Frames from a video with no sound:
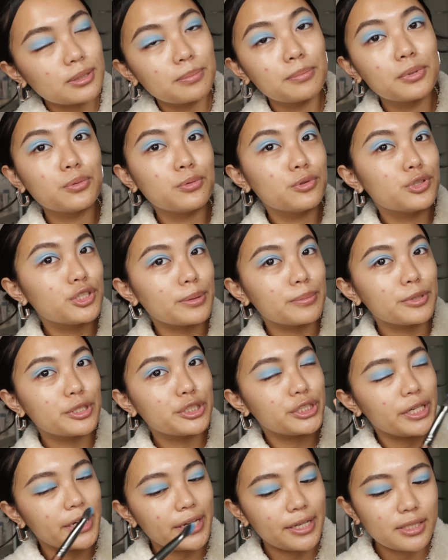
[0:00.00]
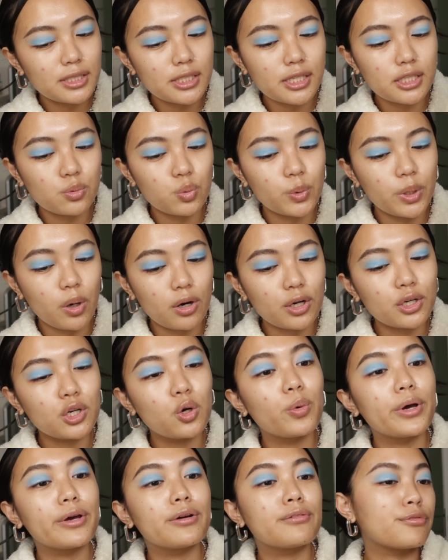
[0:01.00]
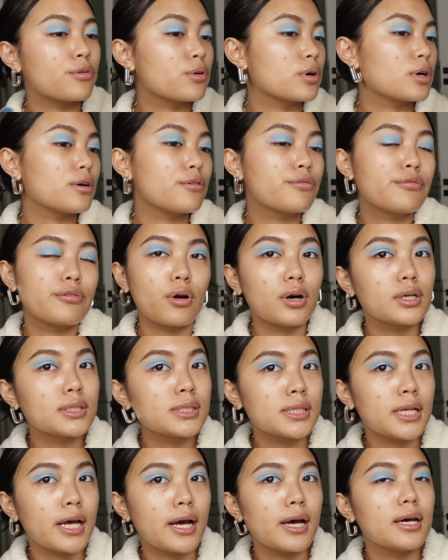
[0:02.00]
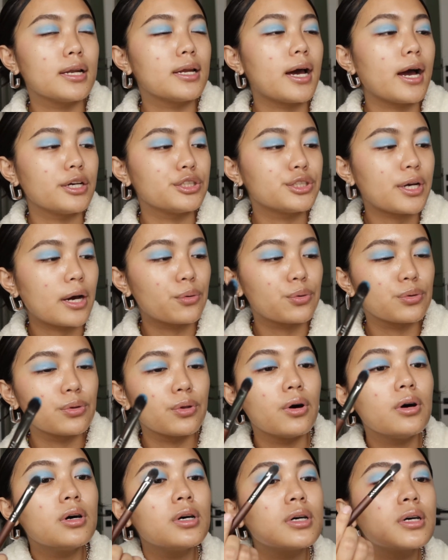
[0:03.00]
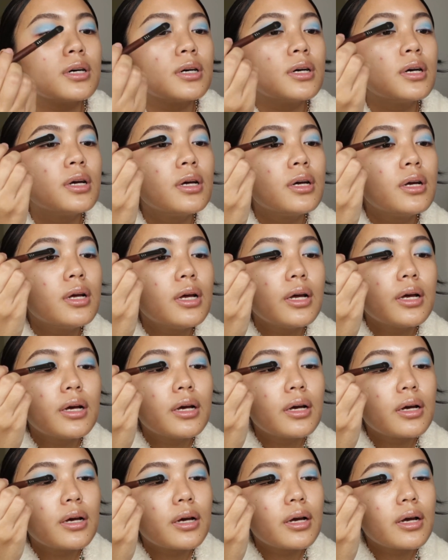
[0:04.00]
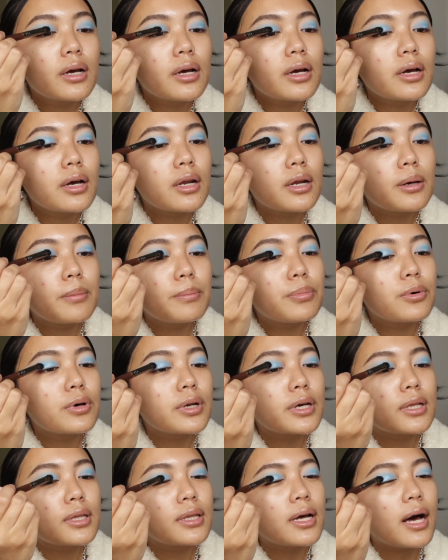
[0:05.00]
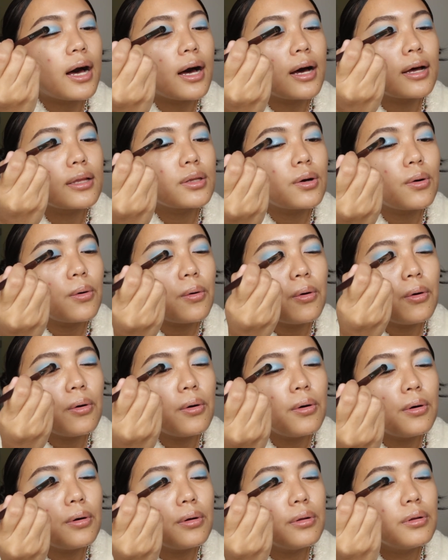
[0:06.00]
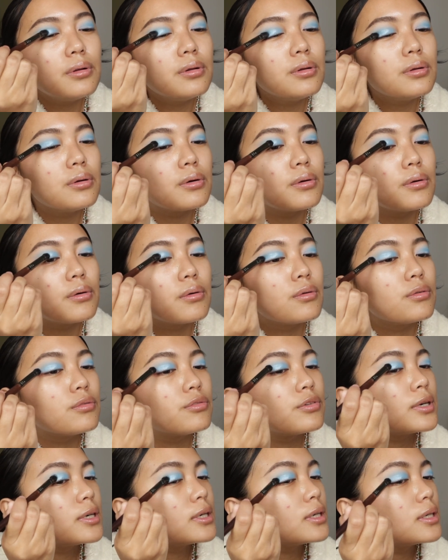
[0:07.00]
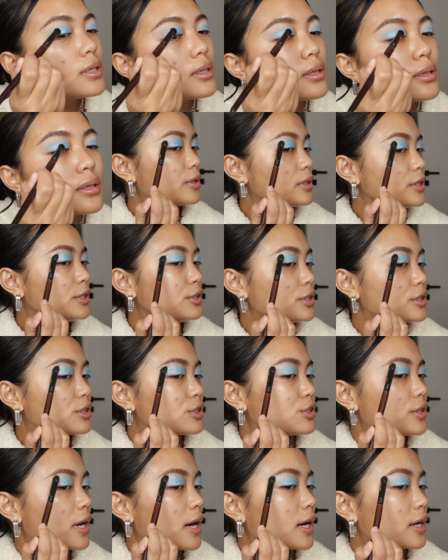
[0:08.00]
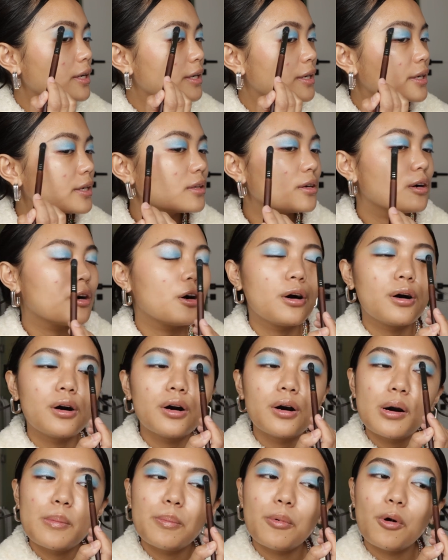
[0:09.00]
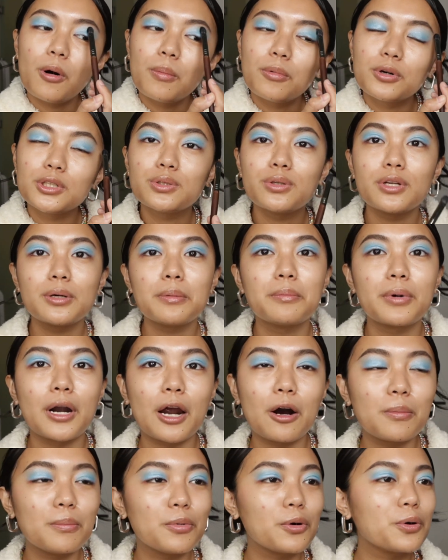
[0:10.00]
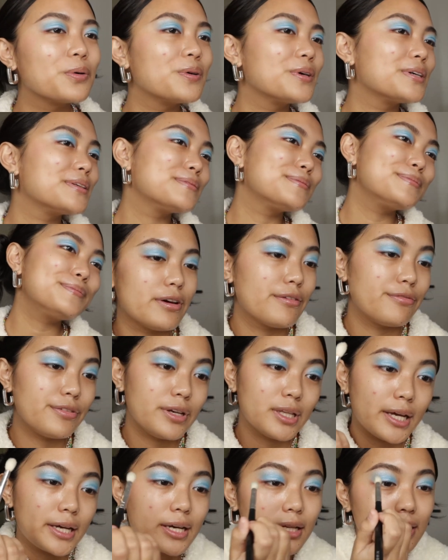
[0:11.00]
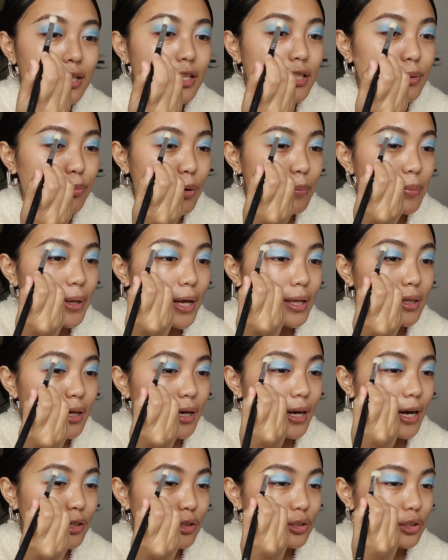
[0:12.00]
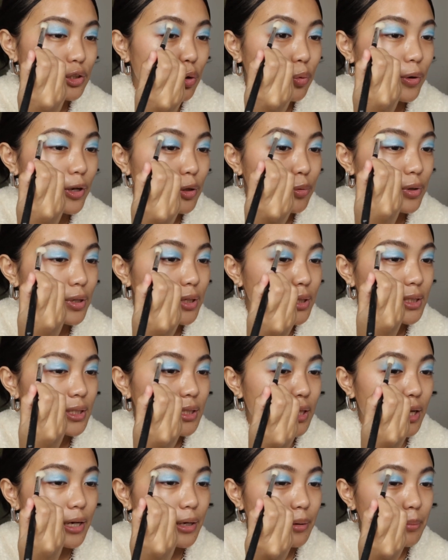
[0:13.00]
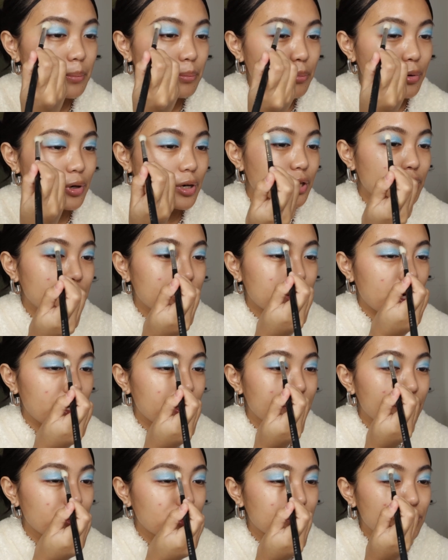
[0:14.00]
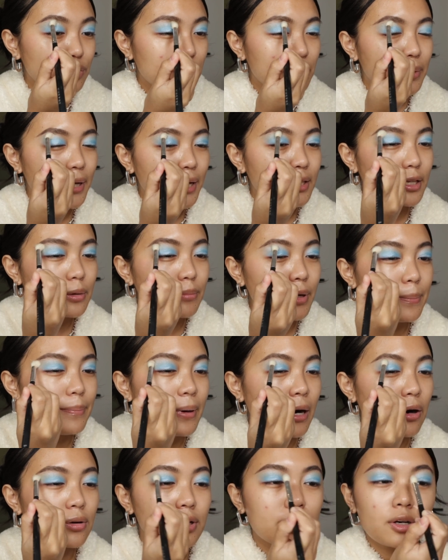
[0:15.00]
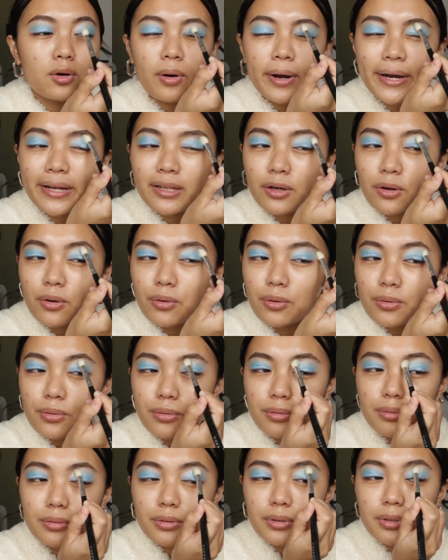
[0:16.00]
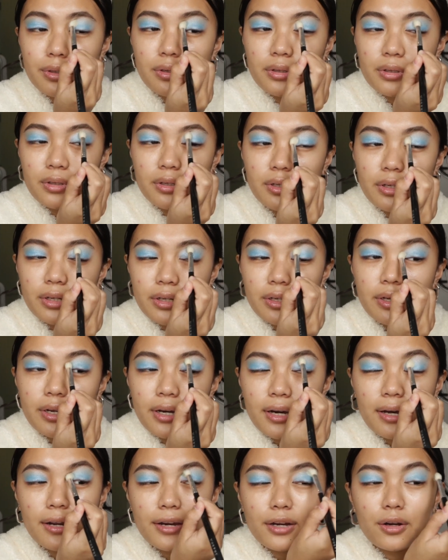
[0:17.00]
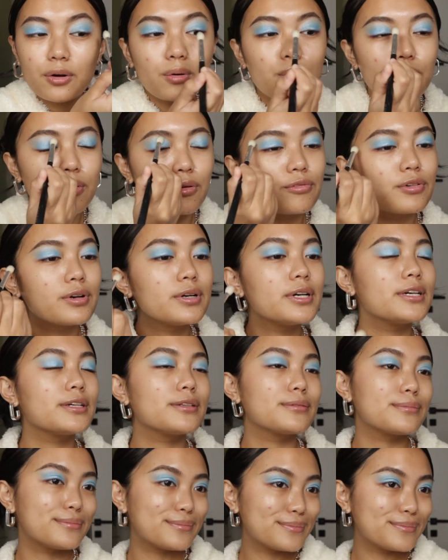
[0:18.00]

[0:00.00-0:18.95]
this blue shimmer shade since we are going for a frosted eyeshadow look. And I'm putting that all over. Really just dragging it up almost to the brow bone. If I feel like it needs more blending, I just go in with the same brush I used to blend in my powder a while ago. And I go over it.